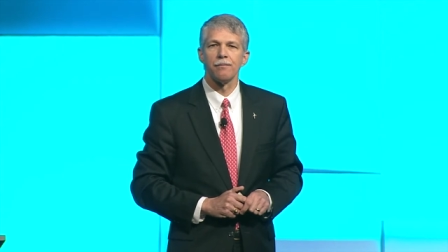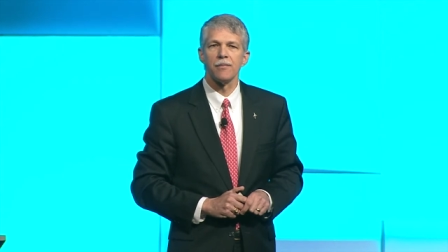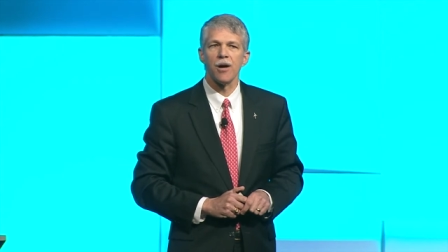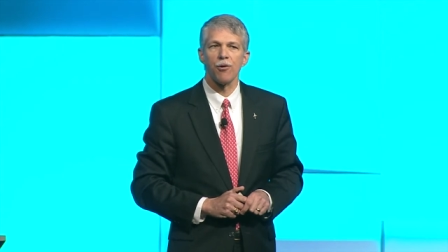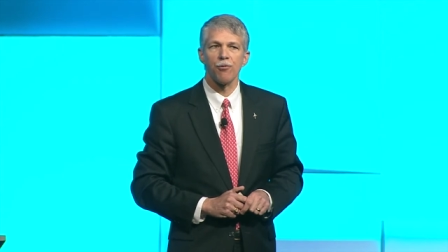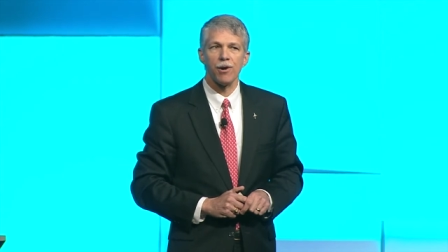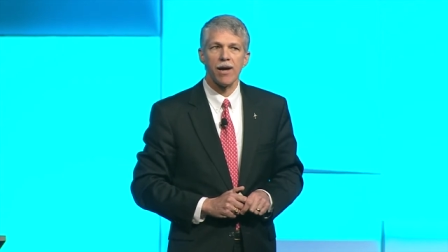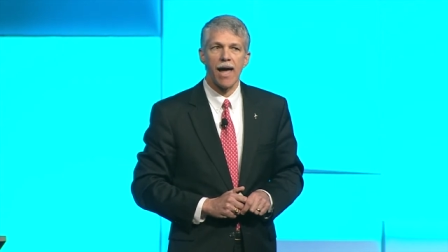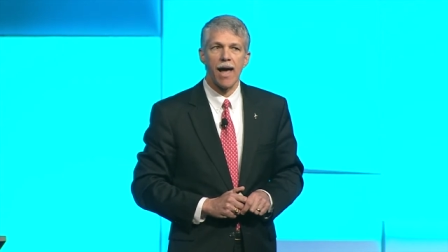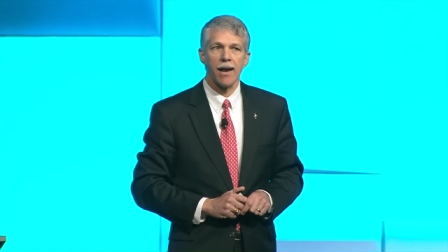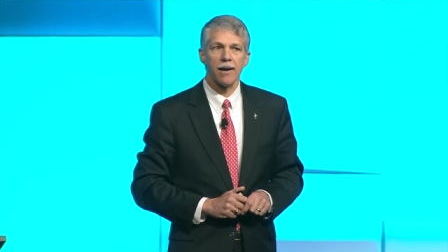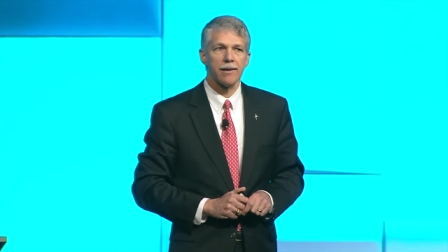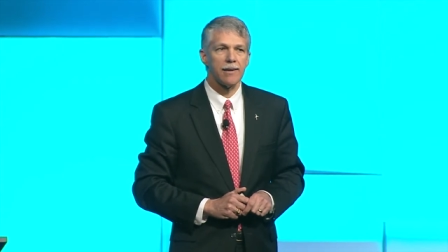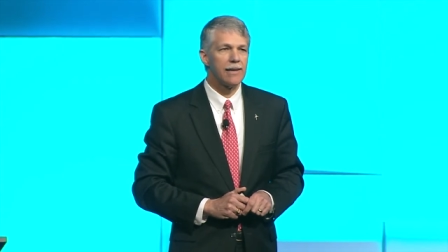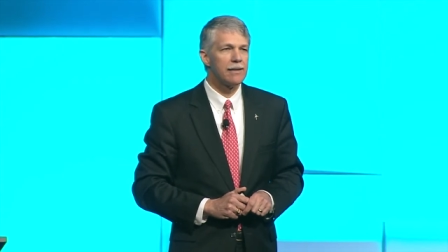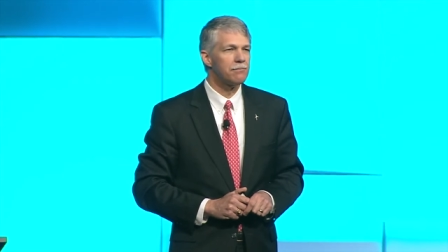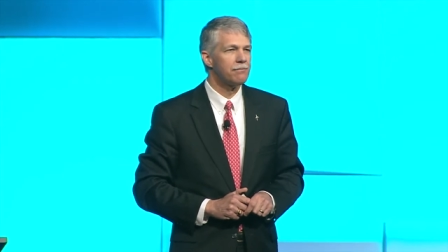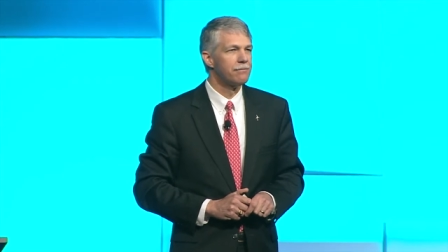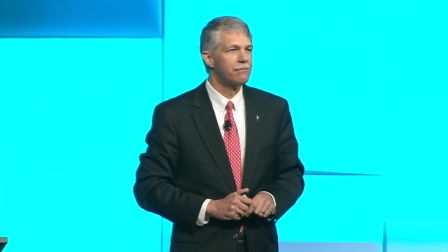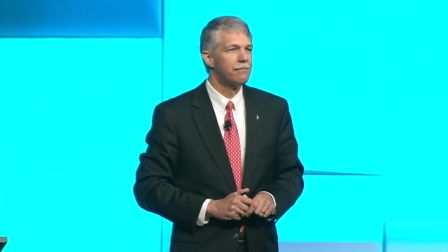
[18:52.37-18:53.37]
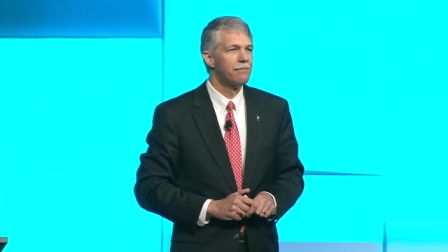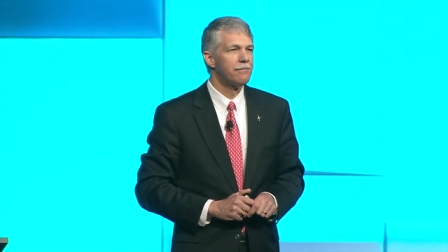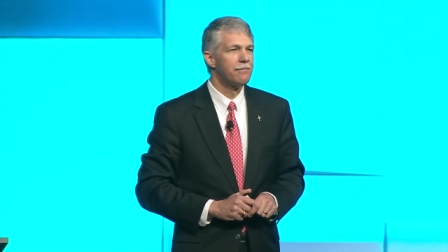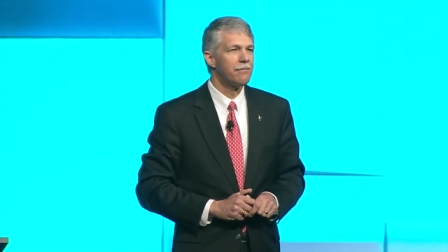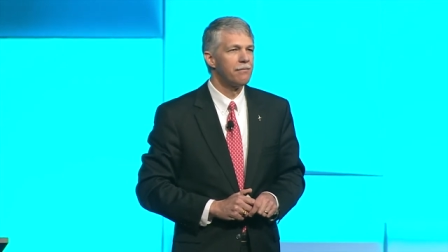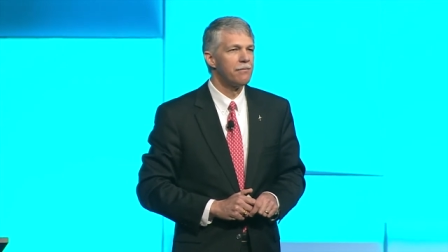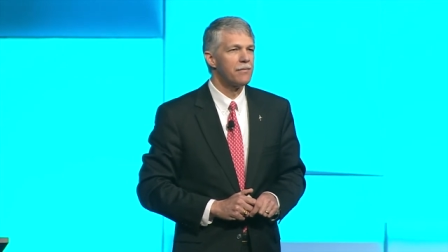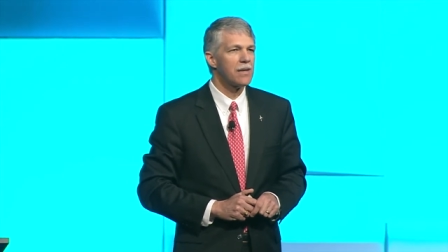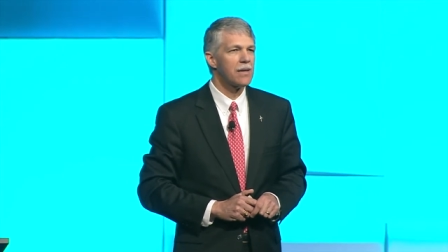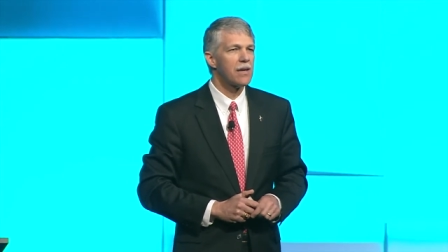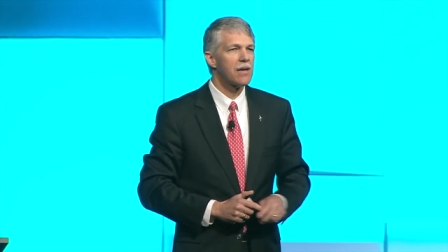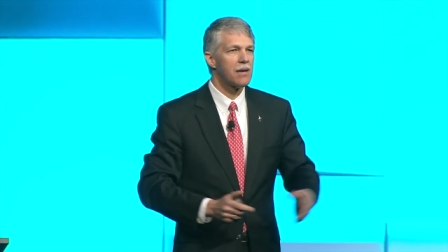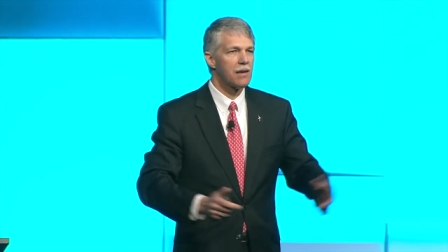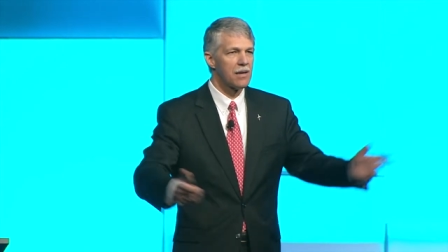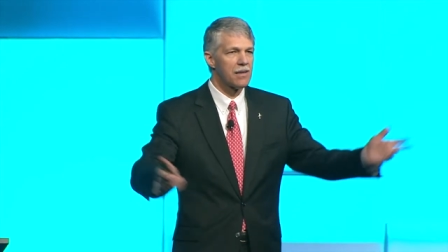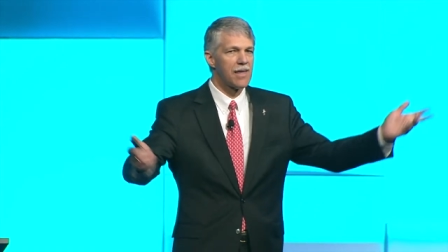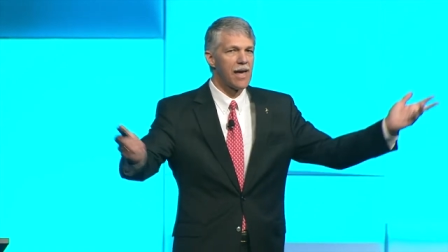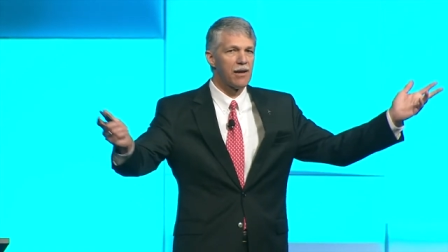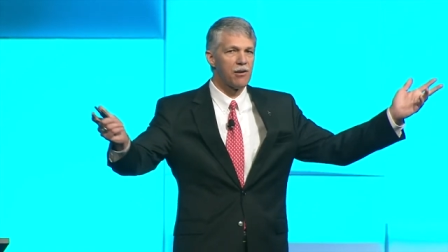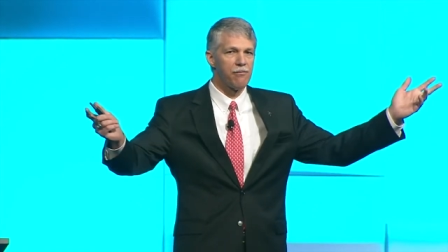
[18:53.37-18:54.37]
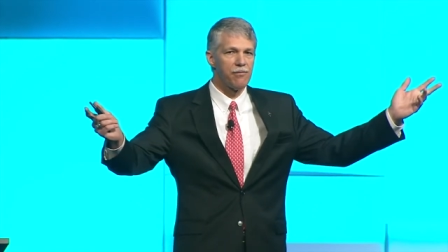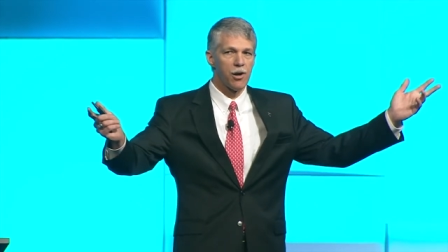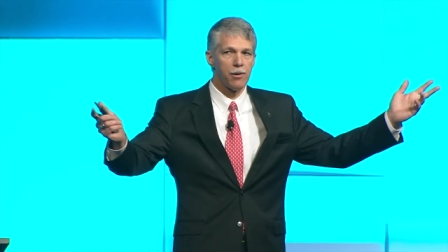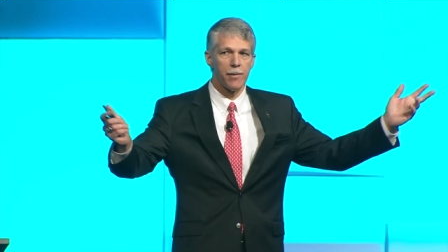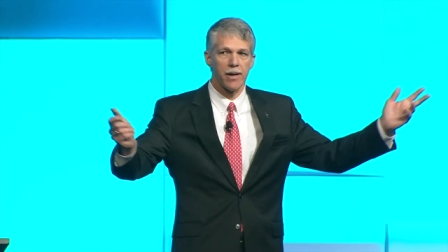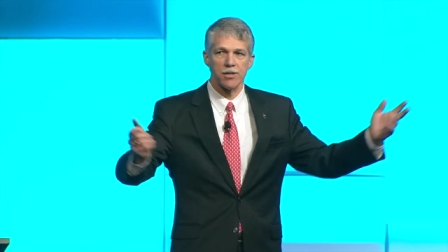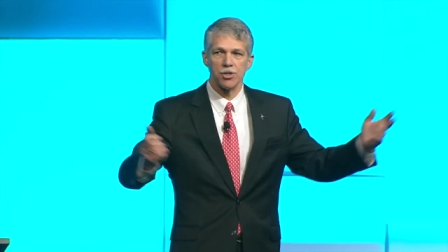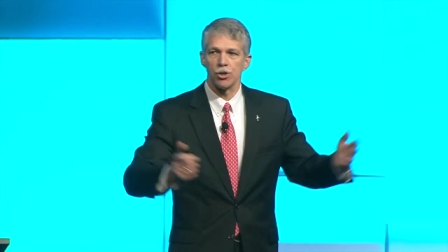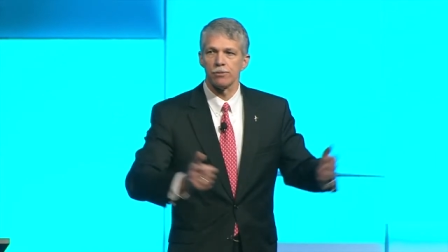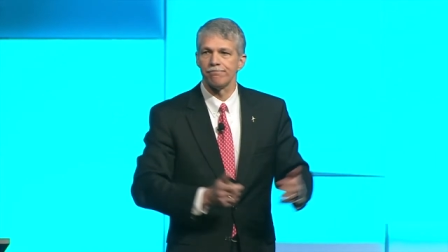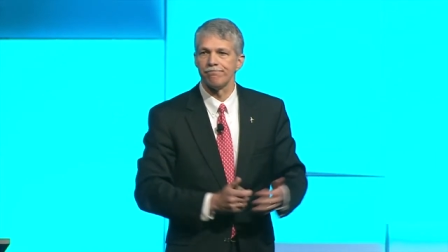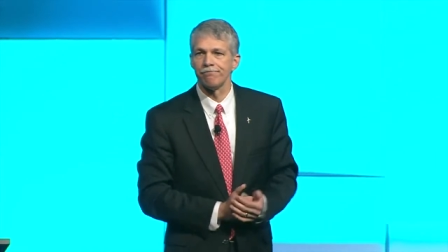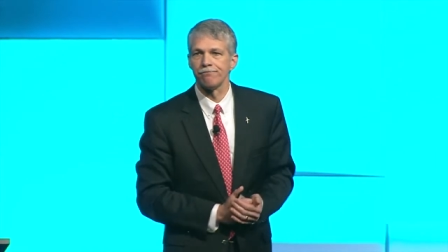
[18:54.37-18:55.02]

a reality. Thank you very much.